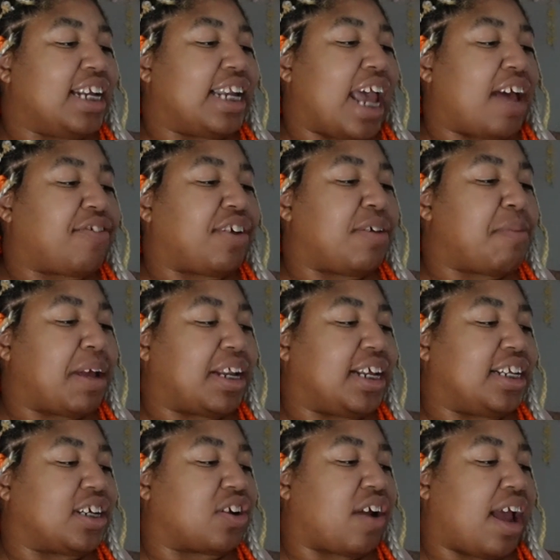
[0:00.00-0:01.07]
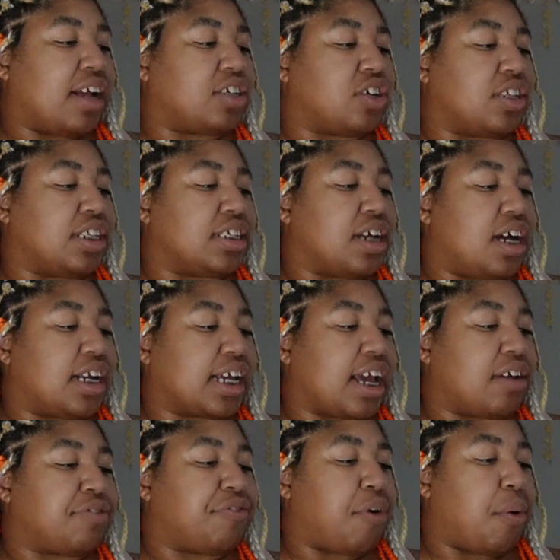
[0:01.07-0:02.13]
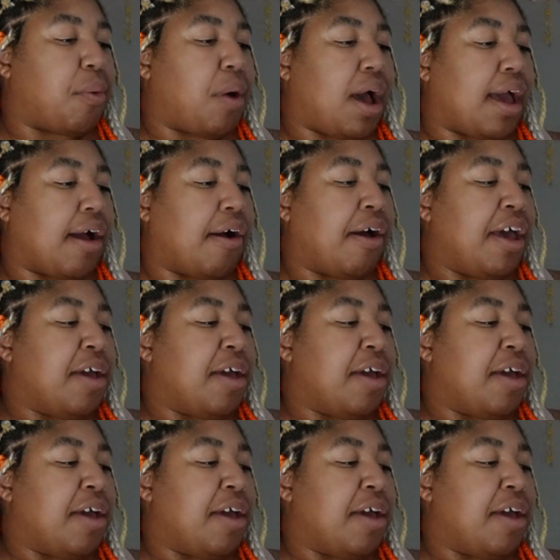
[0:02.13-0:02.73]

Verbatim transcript: Daphne might need to crash on this haunted couch for a while while,